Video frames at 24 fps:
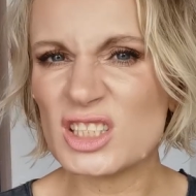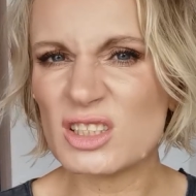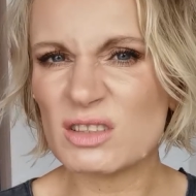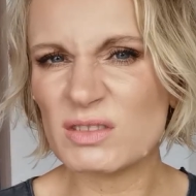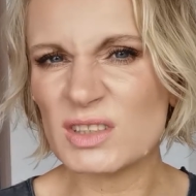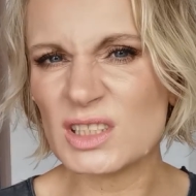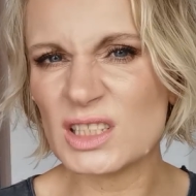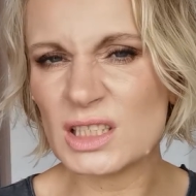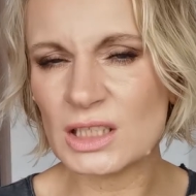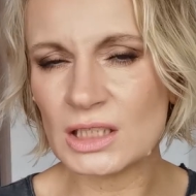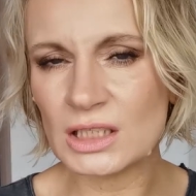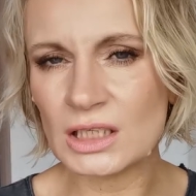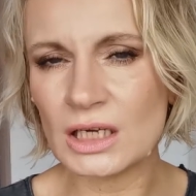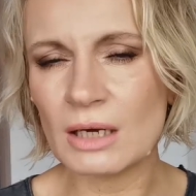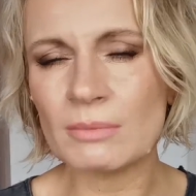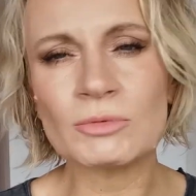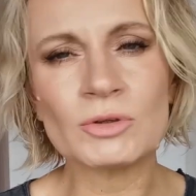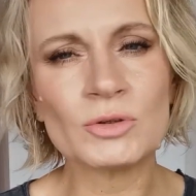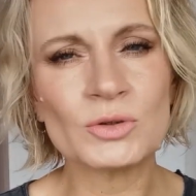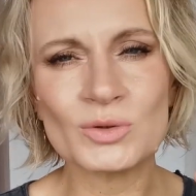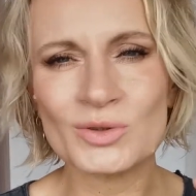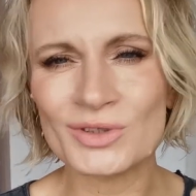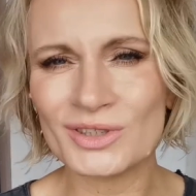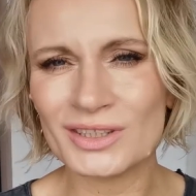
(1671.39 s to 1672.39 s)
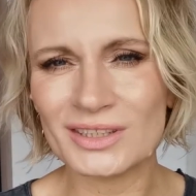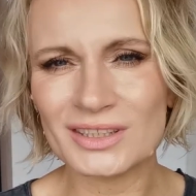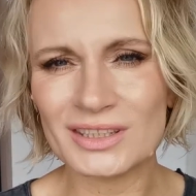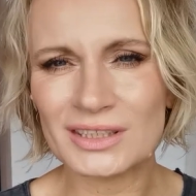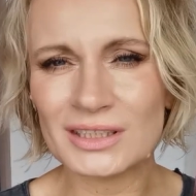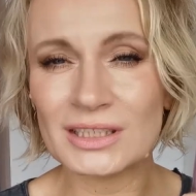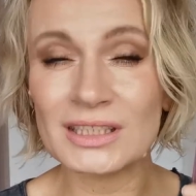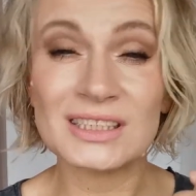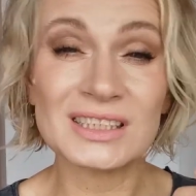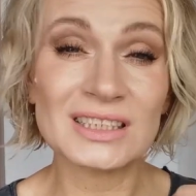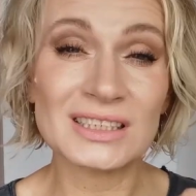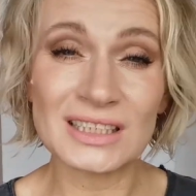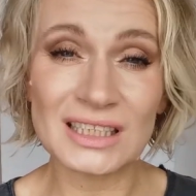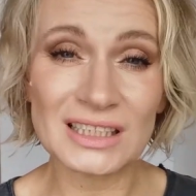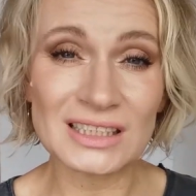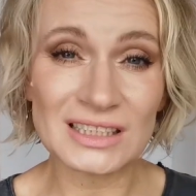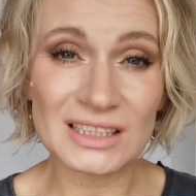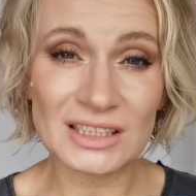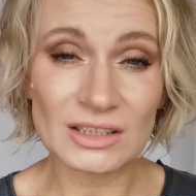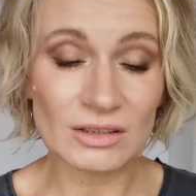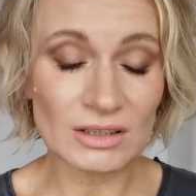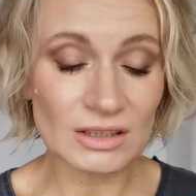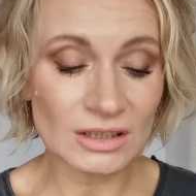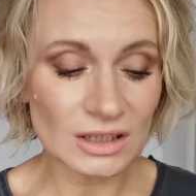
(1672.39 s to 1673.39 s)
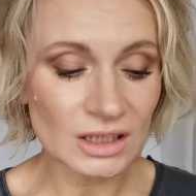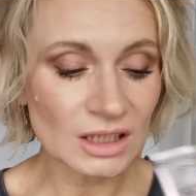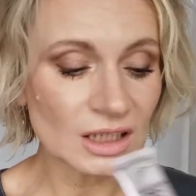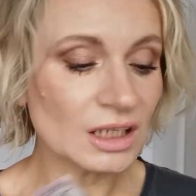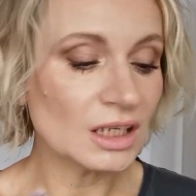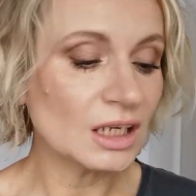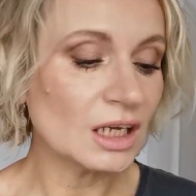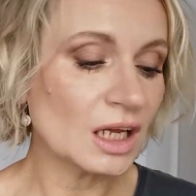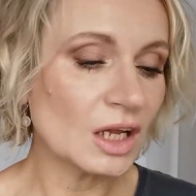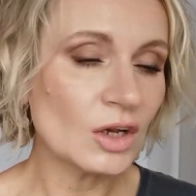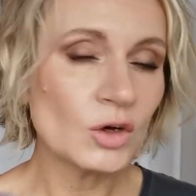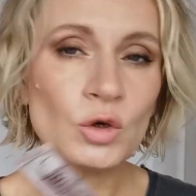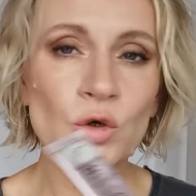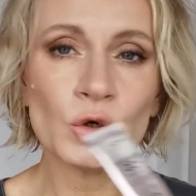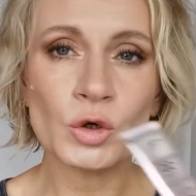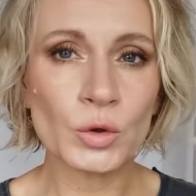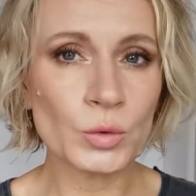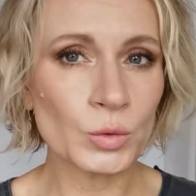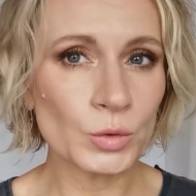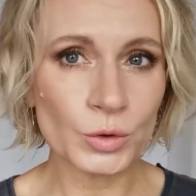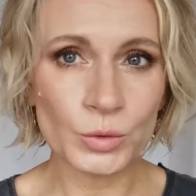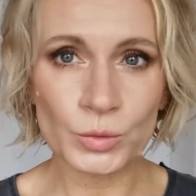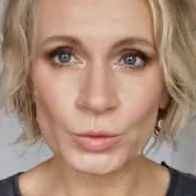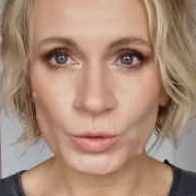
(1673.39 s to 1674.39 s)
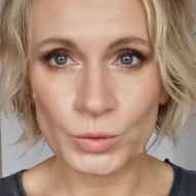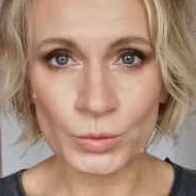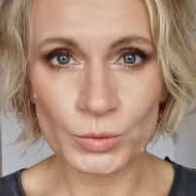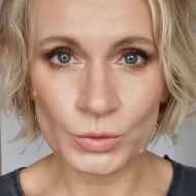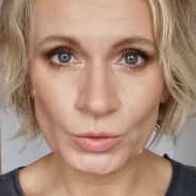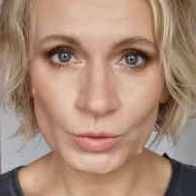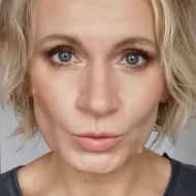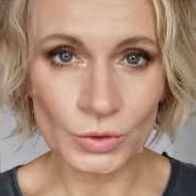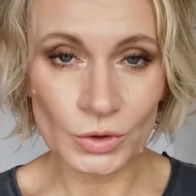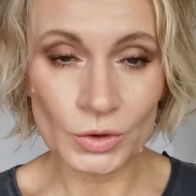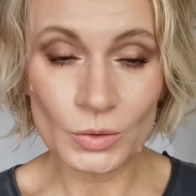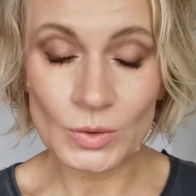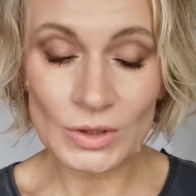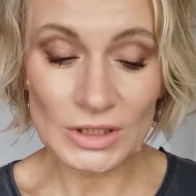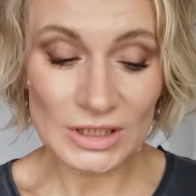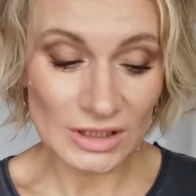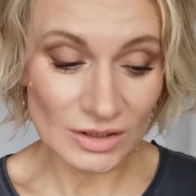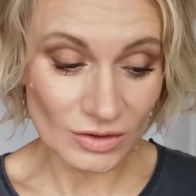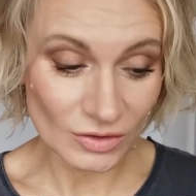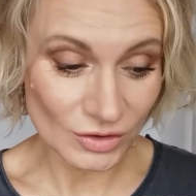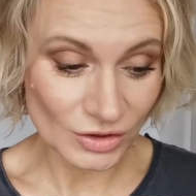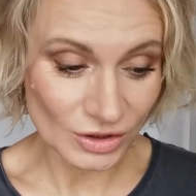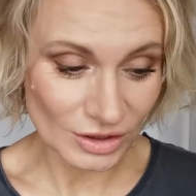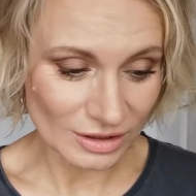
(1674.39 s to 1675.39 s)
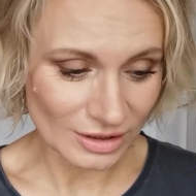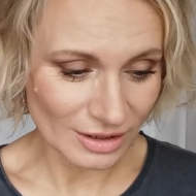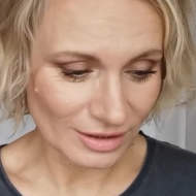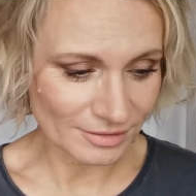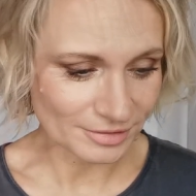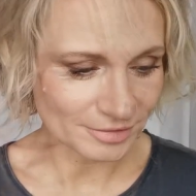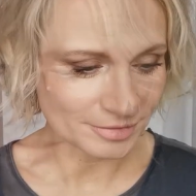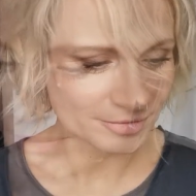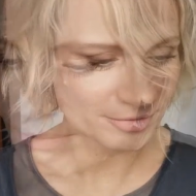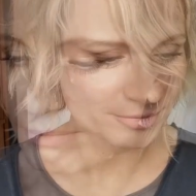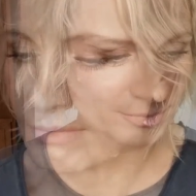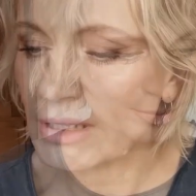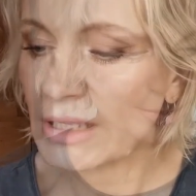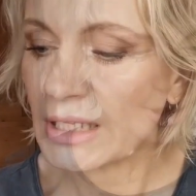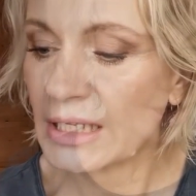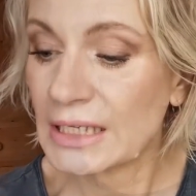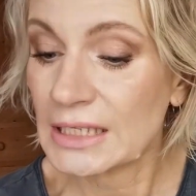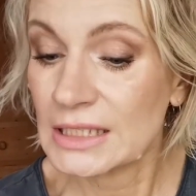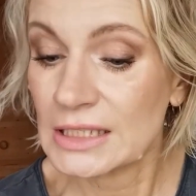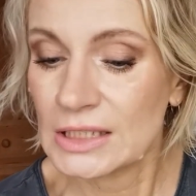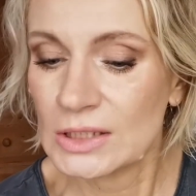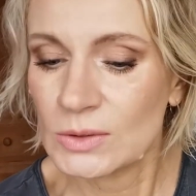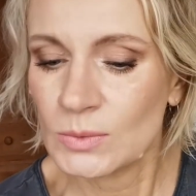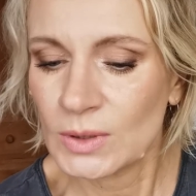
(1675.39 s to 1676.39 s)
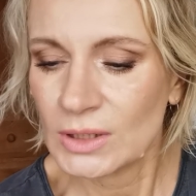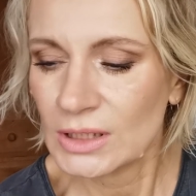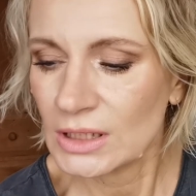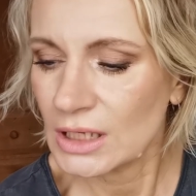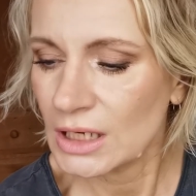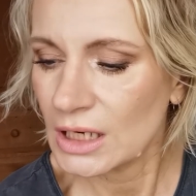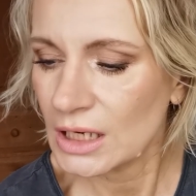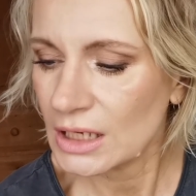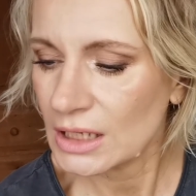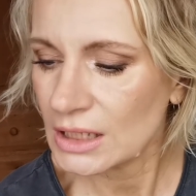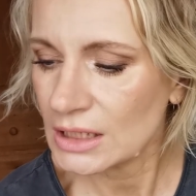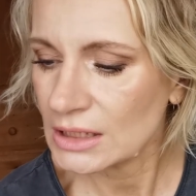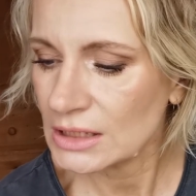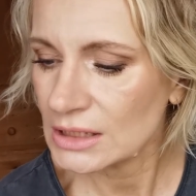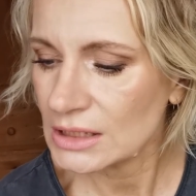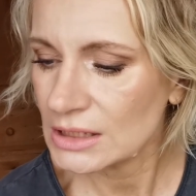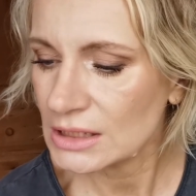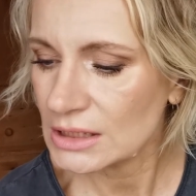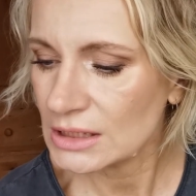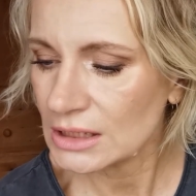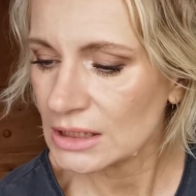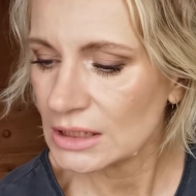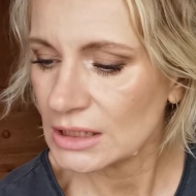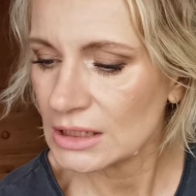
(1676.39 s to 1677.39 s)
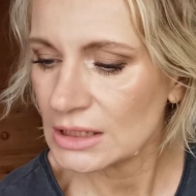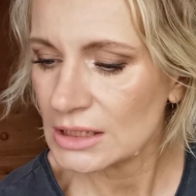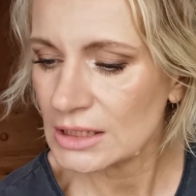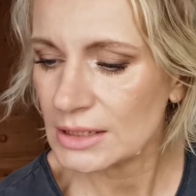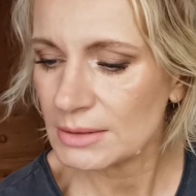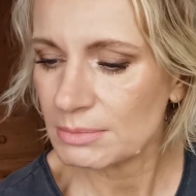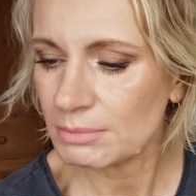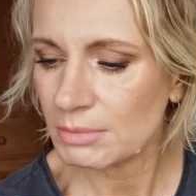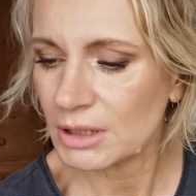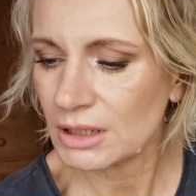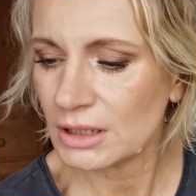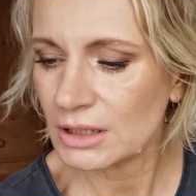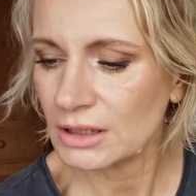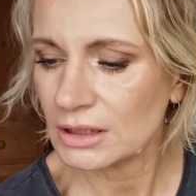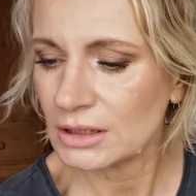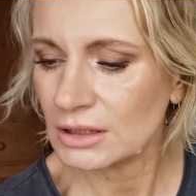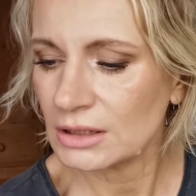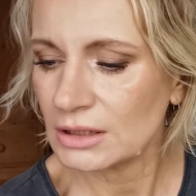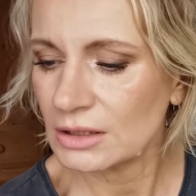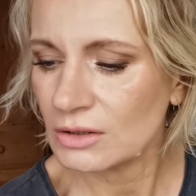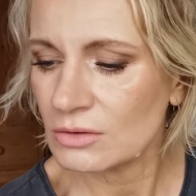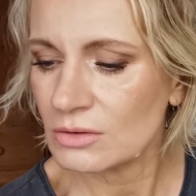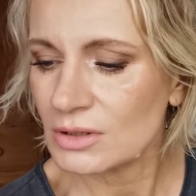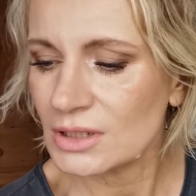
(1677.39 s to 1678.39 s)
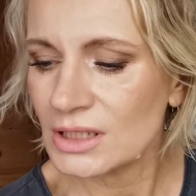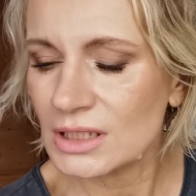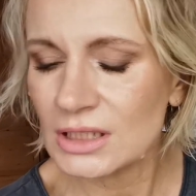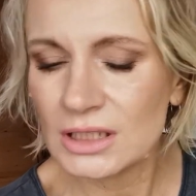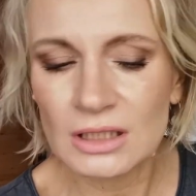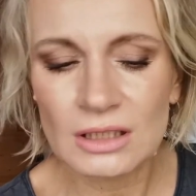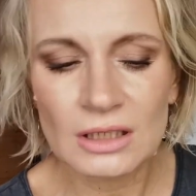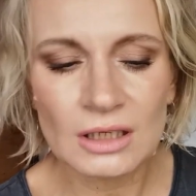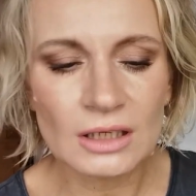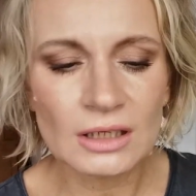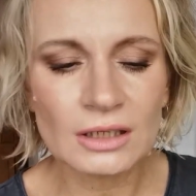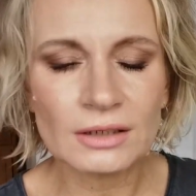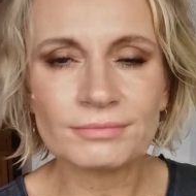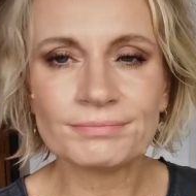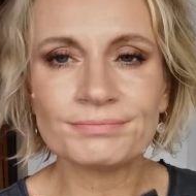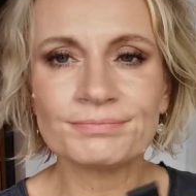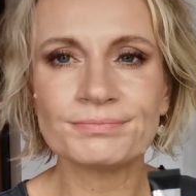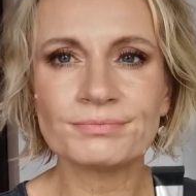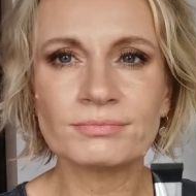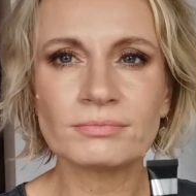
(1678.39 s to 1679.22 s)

Obviously, I'm not using this as a sunscreen. No, no, no, no, no, it's not enough. Next one, guys, it's my concealer.